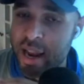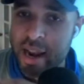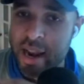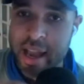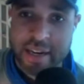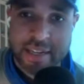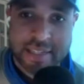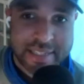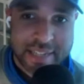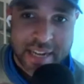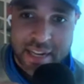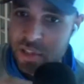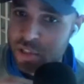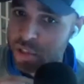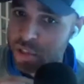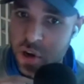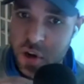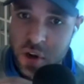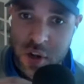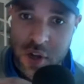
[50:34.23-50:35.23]
I had a
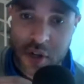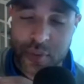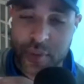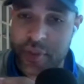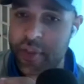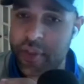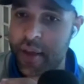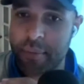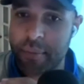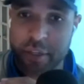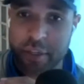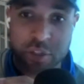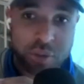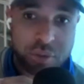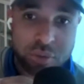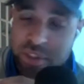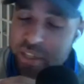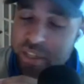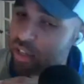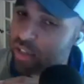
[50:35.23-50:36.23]
sales call with them, like
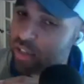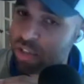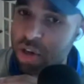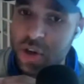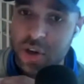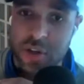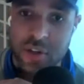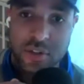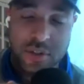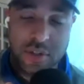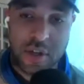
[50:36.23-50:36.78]
2 sales calls